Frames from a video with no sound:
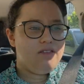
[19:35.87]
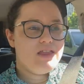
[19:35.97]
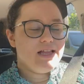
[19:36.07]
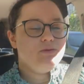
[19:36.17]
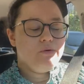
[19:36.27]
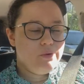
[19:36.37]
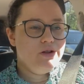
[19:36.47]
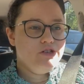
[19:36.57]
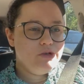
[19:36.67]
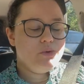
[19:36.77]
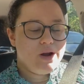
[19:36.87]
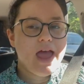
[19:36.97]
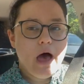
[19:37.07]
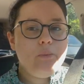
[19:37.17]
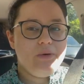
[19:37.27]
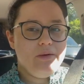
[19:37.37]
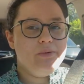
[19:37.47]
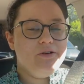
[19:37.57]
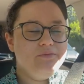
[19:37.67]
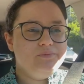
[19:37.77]
That's what we want to do, is want to help
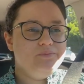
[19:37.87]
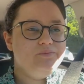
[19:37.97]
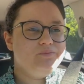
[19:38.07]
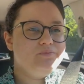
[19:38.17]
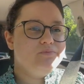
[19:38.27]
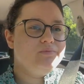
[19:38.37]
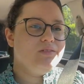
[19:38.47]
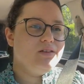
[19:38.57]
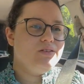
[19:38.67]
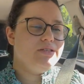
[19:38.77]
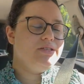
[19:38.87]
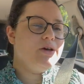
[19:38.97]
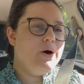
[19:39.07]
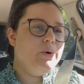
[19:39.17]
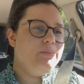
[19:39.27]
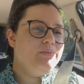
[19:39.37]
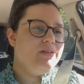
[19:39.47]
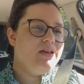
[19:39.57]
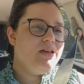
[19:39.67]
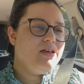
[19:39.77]
people. So
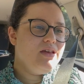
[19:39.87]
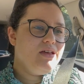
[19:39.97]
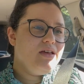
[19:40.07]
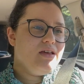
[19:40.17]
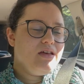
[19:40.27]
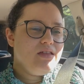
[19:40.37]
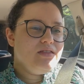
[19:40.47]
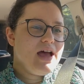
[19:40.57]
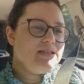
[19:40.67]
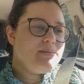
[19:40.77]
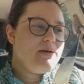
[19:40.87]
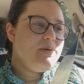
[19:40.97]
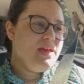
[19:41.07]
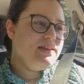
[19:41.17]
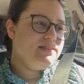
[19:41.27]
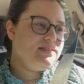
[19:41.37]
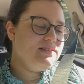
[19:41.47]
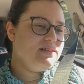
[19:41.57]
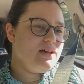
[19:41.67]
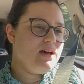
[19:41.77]
that's my
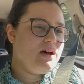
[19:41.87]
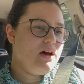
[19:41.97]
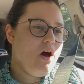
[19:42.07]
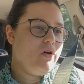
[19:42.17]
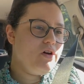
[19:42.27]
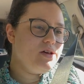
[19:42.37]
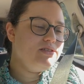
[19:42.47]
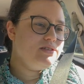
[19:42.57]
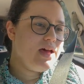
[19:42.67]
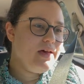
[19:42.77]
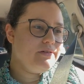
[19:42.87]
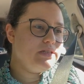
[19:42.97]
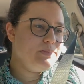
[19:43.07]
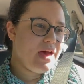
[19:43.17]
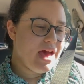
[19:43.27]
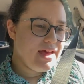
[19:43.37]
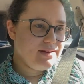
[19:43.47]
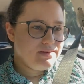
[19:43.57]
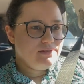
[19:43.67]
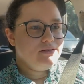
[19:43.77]
piece. Holocaust denial is
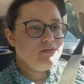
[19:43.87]
bad.